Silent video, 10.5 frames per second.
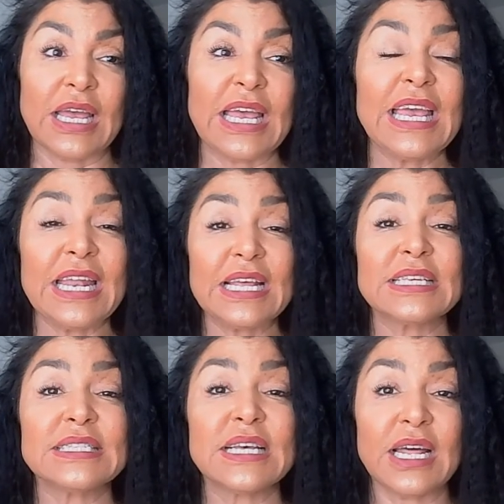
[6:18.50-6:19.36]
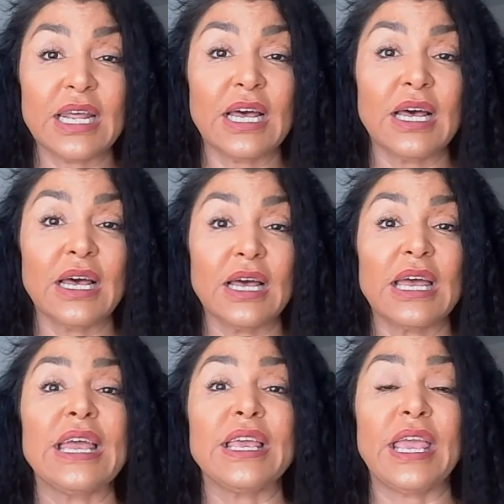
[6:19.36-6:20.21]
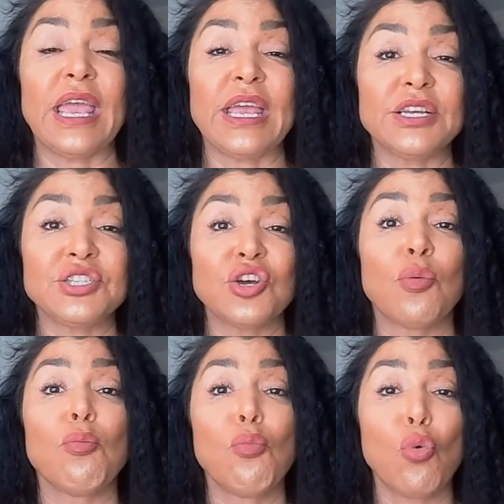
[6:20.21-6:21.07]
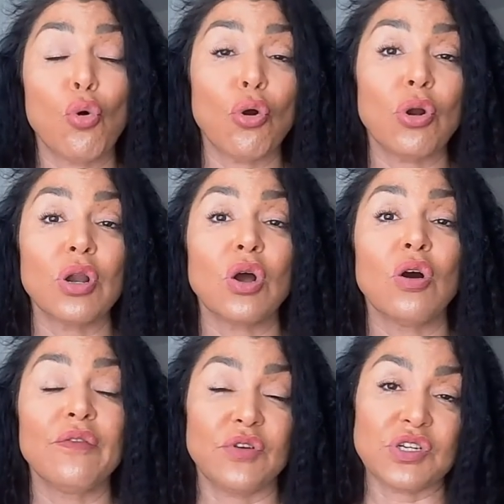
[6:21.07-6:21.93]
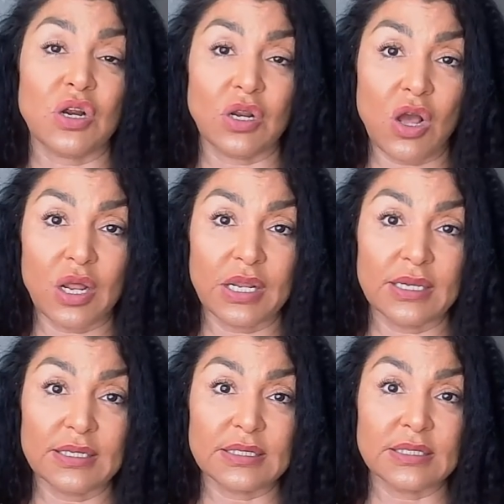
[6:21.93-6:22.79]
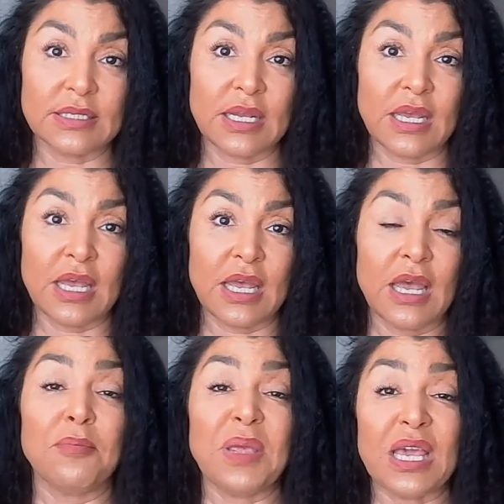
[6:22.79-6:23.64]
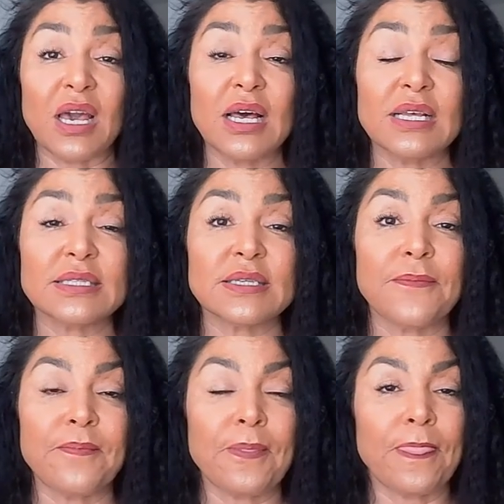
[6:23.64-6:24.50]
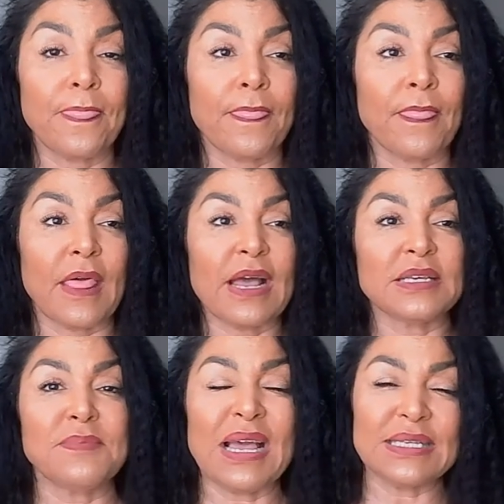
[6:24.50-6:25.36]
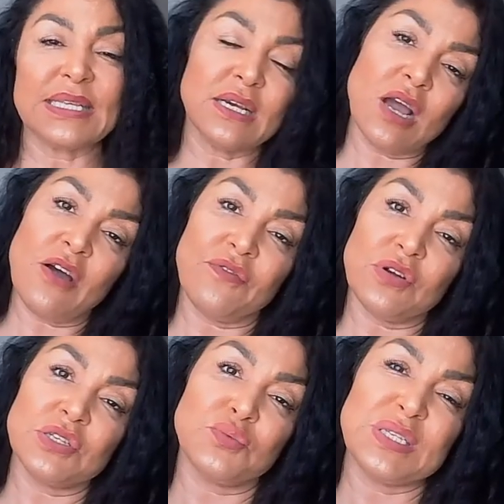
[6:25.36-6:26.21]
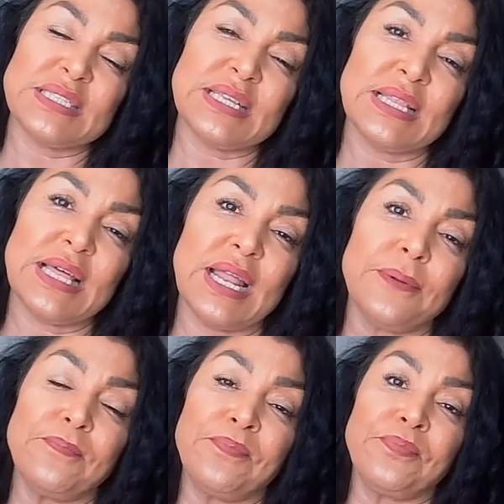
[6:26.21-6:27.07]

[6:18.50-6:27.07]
it is gonna engage more of your target audience. Because as magazine covers, we said that